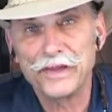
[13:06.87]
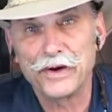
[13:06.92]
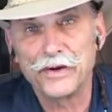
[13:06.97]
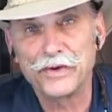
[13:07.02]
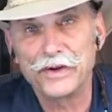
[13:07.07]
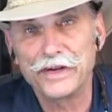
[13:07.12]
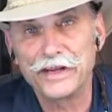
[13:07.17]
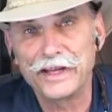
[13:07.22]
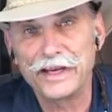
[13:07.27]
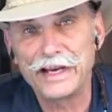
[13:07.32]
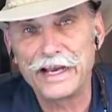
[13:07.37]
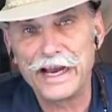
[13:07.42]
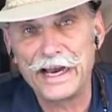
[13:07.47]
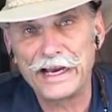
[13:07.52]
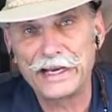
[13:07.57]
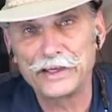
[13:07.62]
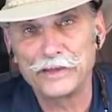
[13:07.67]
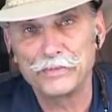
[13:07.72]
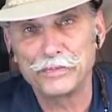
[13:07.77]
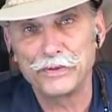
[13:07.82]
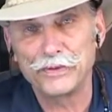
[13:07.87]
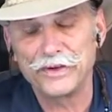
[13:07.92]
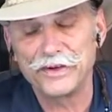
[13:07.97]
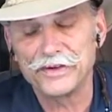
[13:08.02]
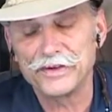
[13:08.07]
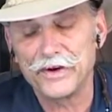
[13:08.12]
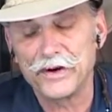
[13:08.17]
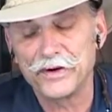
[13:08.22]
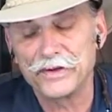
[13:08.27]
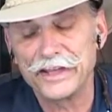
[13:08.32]
Are you getting idler
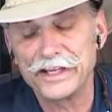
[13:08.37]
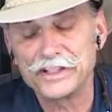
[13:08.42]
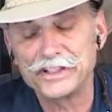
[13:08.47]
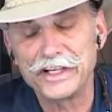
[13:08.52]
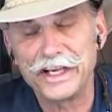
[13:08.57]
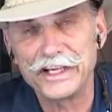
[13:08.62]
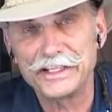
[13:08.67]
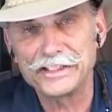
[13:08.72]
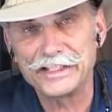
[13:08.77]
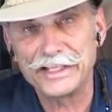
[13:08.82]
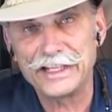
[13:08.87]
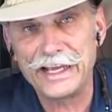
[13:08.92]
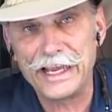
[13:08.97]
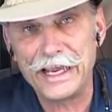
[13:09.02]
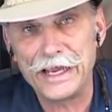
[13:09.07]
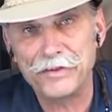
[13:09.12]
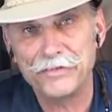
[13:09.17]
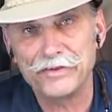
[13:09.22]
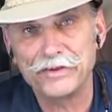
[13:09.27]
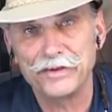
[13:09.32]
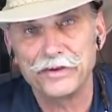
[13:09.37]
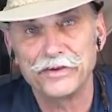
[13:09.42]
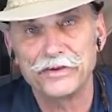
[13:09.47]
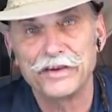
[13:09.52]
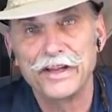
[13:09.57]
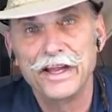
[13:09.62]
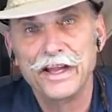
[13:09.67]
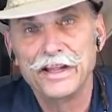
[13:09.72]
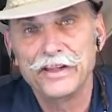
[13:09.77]
pulleys? Are they changing the cam seals,